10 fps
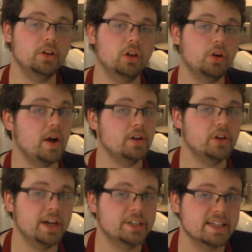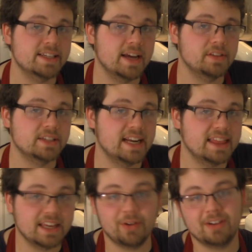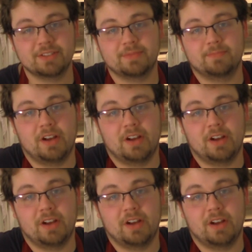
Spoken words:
you look around the kitchen to see if there's anything you else